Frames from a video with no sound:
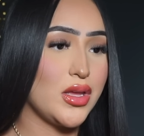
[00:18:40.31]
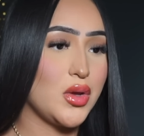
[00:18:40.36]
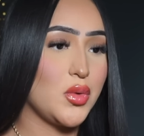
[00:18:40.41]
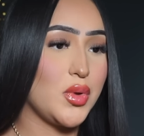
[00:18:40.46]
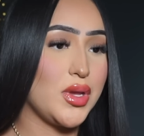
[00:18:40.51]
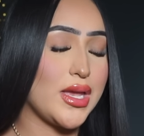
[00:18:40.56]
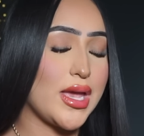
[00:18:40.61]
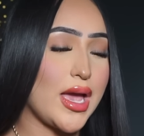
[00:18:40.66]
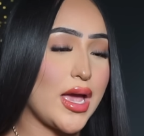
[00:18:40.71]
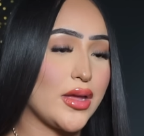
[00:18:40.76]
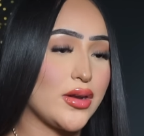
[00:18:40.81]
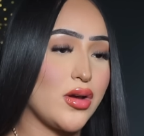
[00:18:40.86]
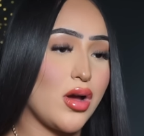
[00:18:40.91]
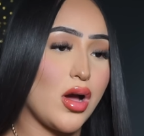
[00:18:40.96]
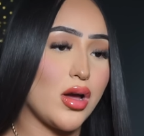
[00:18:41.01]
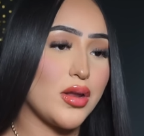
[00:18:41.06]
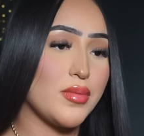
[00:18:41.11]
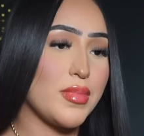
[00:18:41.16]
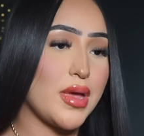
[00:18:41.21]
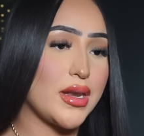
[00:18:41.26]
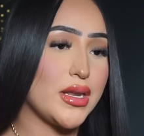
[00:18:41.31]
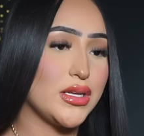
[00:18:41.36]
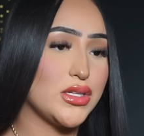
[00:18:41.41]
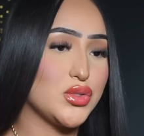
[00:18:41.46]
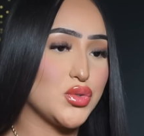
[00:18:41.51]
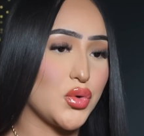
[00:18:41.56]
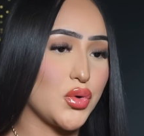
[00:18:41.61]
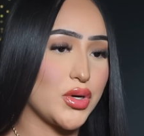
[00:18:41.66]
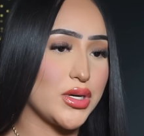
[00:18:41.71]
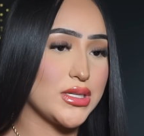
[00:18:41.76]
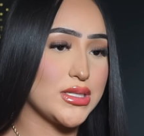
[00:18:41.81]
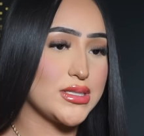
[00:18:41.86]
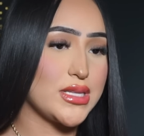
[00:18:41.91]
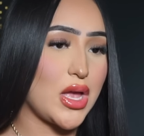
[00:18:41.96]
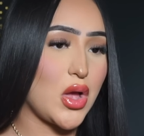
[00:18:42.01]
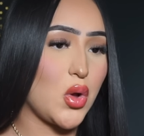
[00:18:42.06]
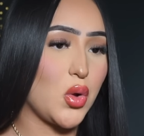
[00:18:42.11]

We had automatic doors that